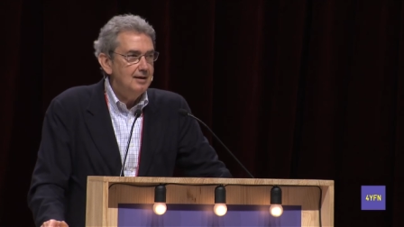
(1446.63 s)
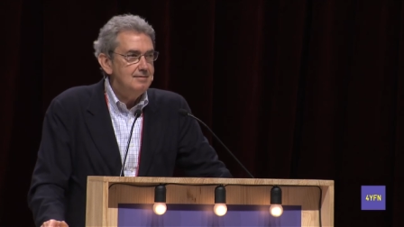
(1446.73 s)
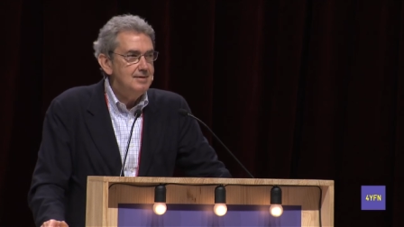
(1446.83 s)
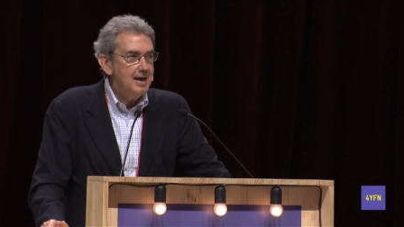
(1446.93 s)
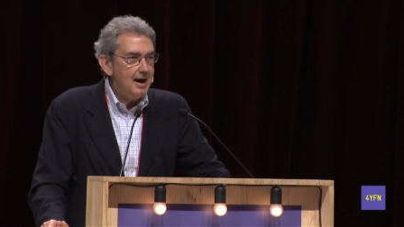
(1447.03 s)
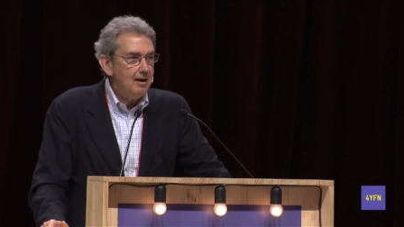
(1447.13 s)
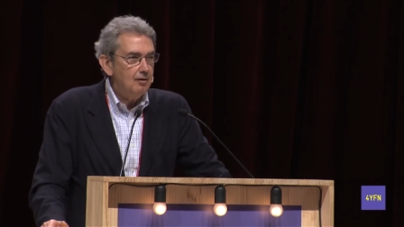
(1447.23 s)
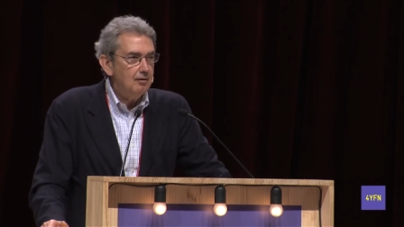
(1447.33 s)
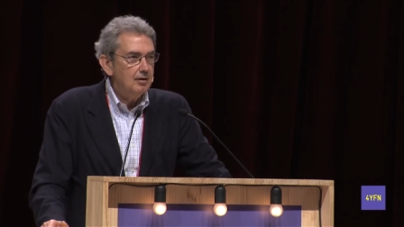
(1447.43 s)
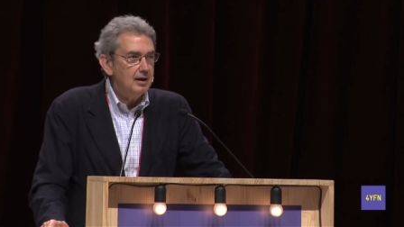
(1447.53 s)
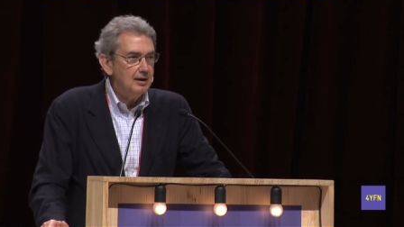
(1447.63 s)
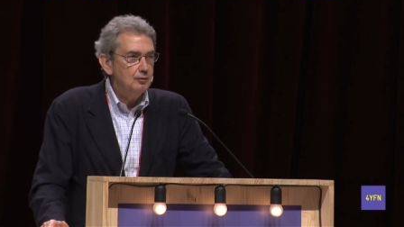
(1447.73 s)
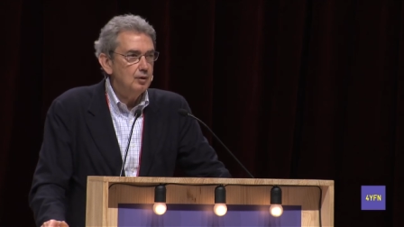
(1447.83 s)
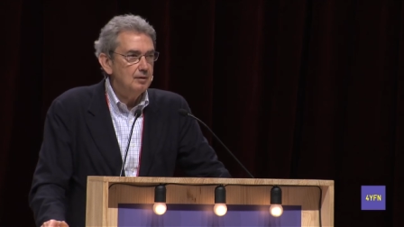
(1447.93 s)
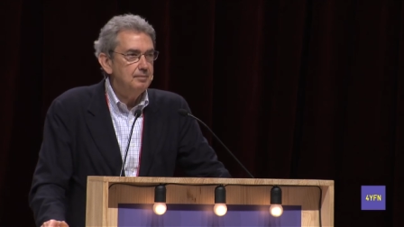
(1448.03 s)
Now it
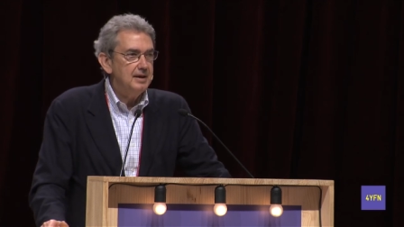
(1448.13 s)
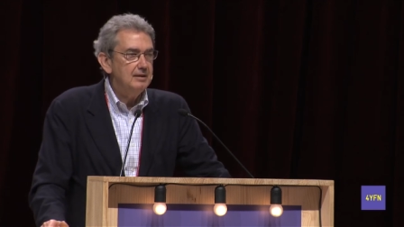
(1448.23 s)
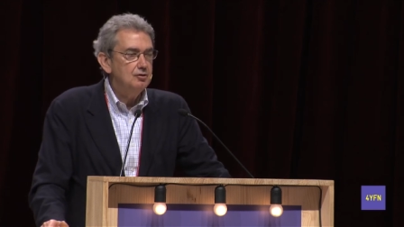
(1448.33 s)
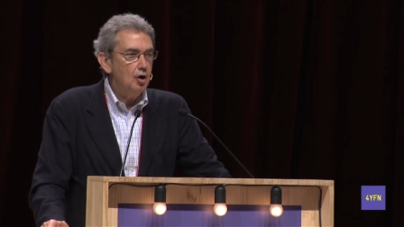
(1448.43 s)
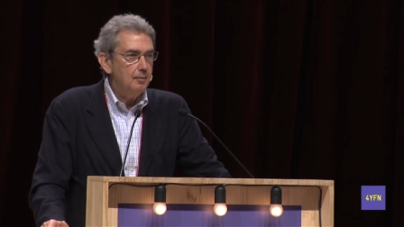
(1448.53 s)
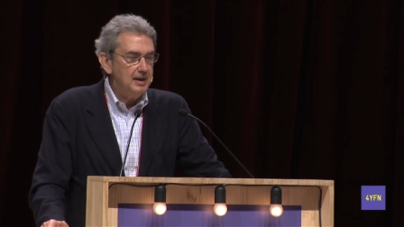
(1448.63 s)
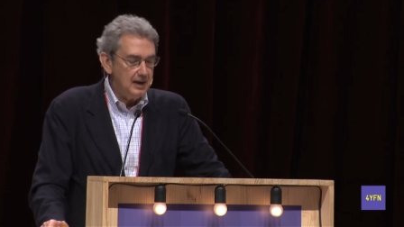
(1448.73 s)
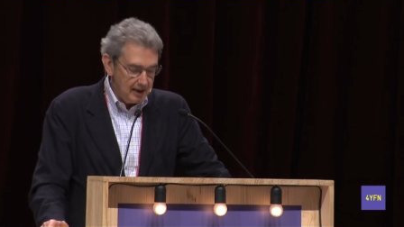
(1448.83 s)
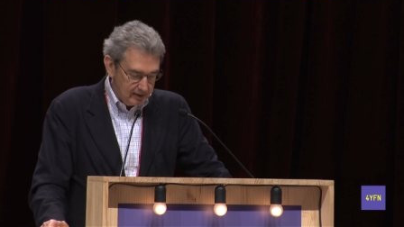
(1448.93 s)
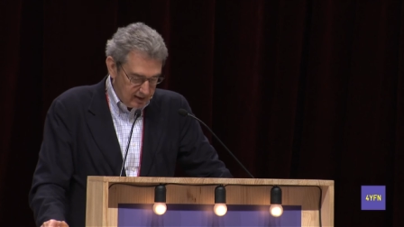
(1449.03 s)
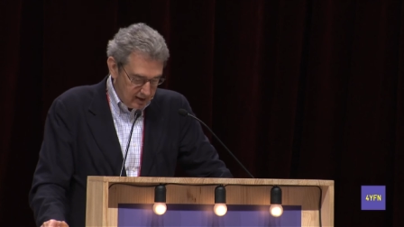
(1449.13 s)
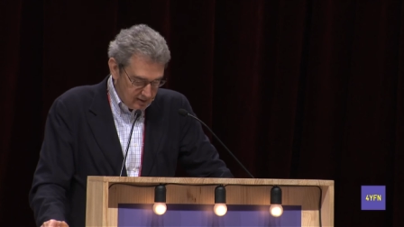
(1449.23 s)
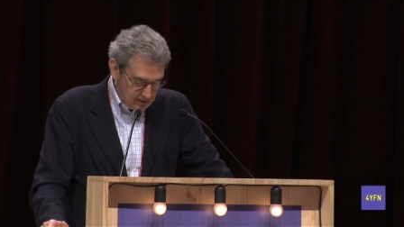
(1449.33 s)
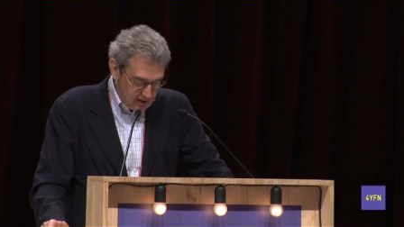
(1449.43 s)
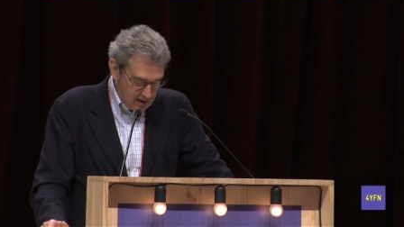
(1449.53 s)
will be dominated
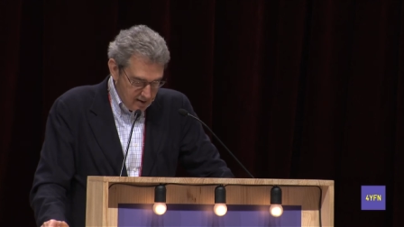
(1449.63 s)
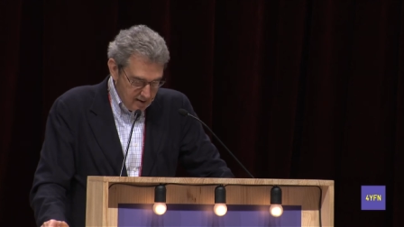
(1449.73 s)
uh,